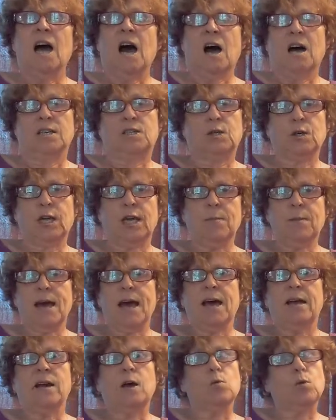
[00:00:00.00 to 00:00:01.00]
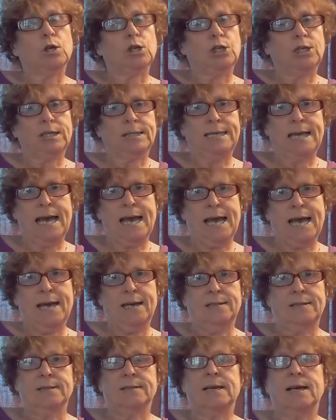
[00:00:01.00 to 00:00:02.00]
I took him out, I washed his hair,
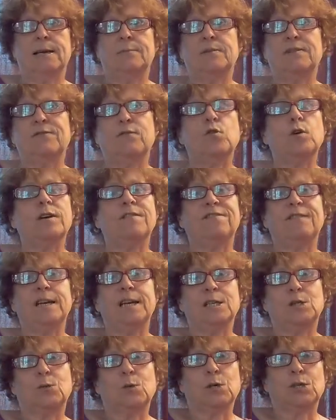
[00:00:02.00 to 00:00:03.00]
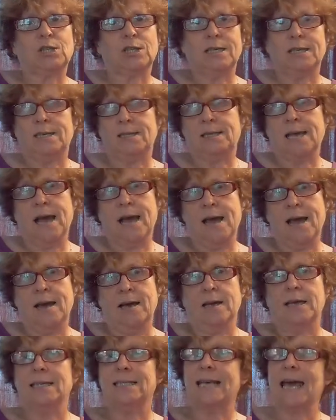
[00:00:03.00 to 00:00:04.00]
and before I'd finished washing his
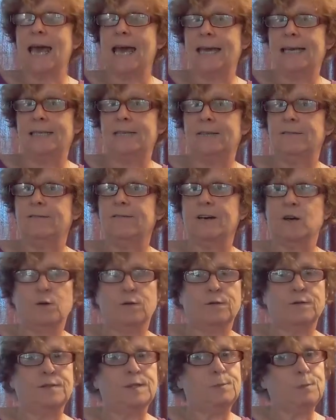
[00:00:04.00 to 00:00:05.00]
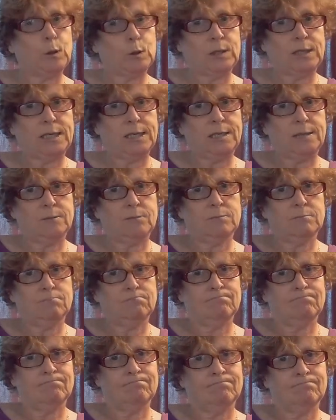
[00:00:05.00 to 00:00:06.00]
hair, his head fell off of his body.
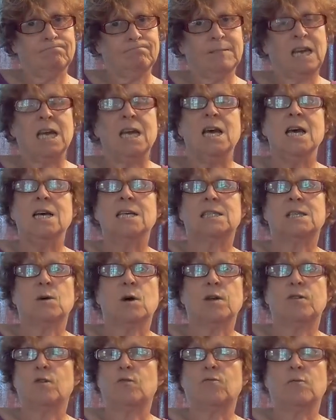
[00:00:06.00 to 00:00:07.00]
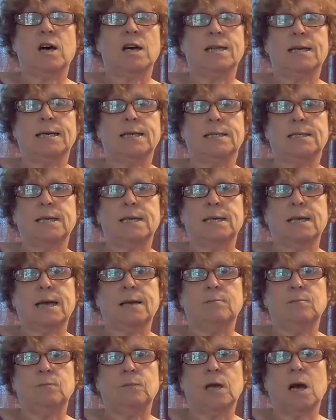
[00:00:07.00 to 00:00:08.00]
So I thought, right, that's it
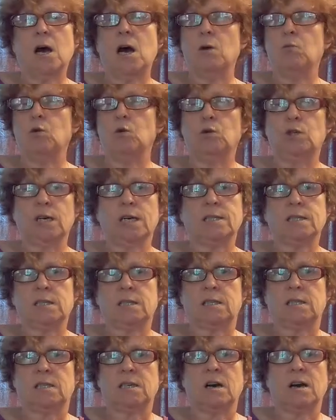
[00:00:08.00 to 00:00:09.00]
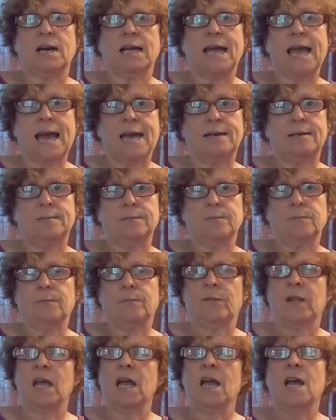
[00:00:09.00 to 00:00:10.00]
then. I will just start again.
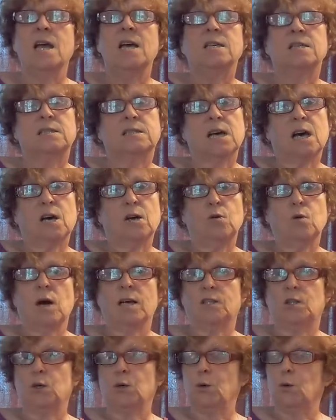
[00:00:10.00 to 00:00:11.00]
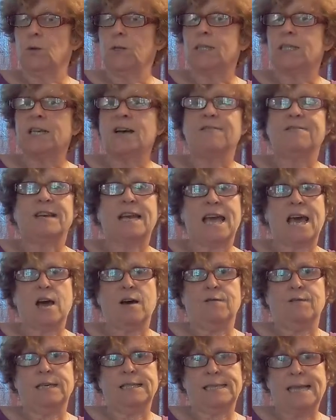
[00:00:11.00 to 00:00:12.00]
So I took all the stuffing out
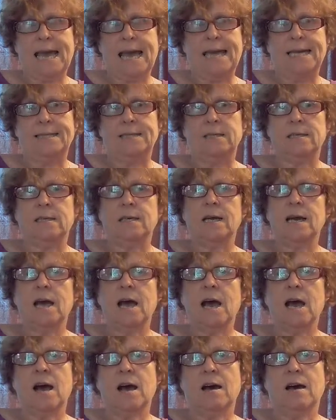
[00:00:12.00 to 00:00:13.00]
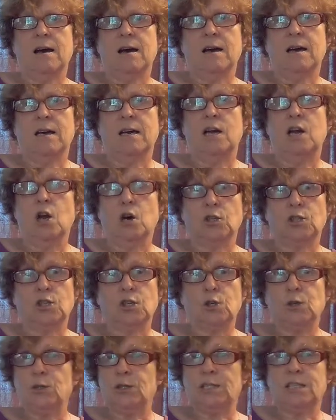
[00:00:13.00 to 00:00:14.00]
of his head. Lots
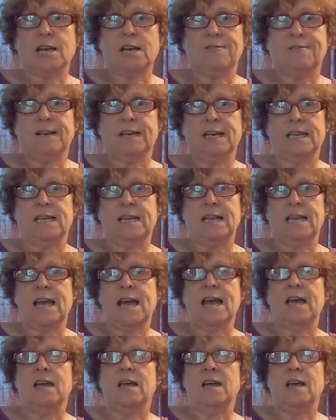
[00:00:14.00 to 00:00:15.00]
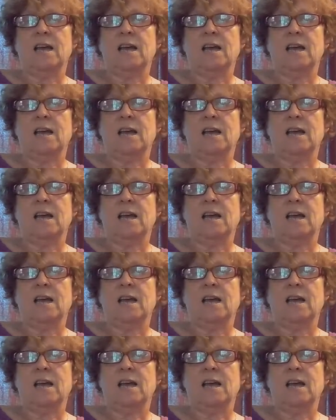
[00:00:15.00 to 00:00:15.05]
of good stuffing in there.